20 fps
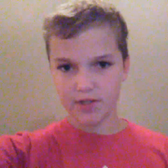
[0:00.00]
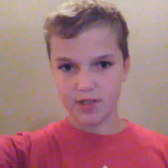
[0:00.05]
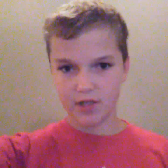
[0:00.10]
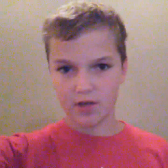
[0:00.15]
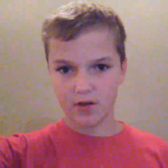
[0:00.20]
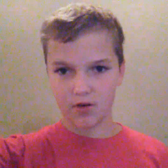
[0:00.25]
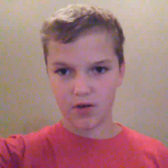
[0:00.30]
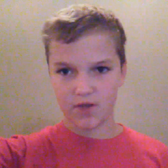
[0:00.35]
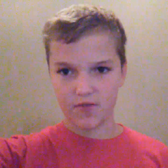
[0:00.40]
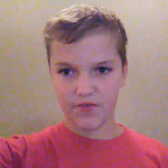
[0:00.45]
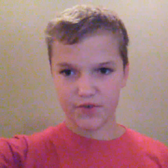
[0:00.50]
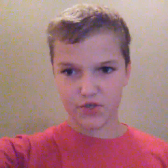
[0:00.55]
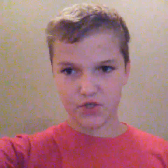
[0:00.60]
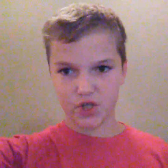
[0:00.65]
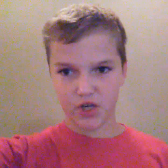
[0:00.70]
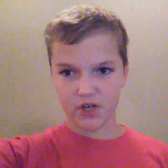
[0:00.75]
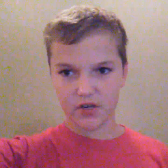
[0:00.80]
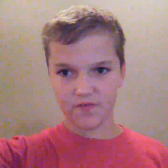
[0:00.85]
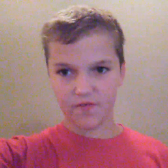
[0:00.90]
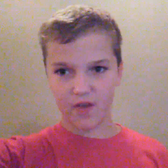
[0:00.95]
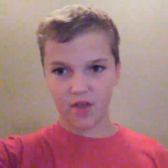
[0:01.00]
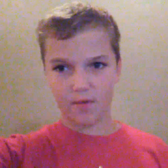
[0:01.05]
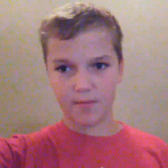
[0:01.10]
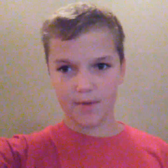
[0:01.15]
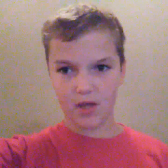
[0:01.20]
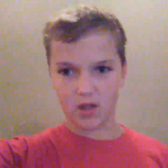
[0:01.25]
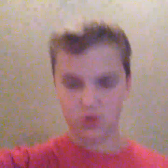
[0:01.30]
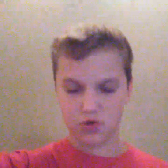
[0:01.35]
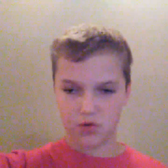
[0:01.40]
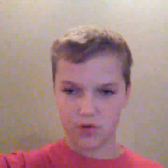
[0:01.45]
so if you're trying to follow
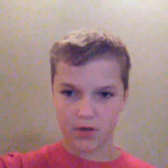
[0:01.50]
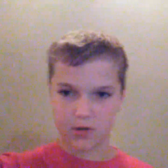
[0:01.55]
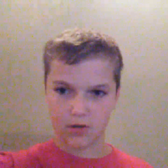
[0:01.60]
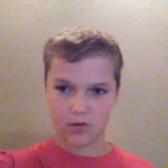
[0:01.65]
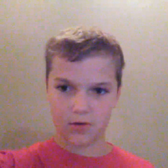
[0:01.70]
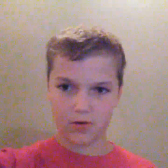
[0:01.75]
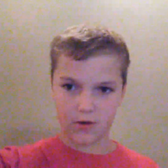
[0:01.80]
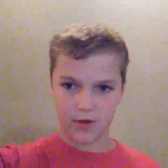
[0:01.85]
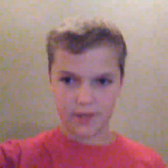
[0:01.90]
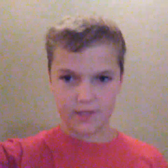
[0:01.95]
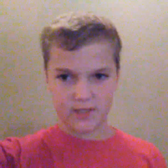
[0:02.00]
me on Twitter or